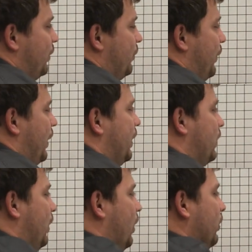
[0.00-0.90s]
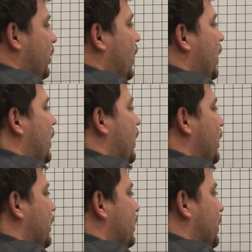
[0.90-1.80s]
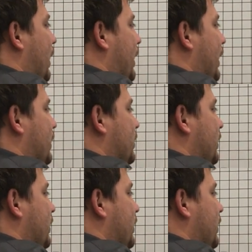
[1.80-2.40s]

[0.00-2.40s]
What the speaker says: is very close, it is not actually